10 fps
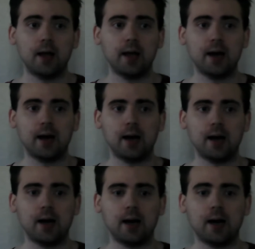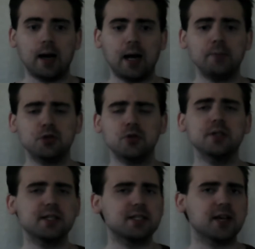and I'm
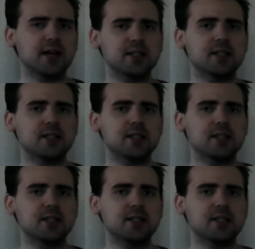truly excited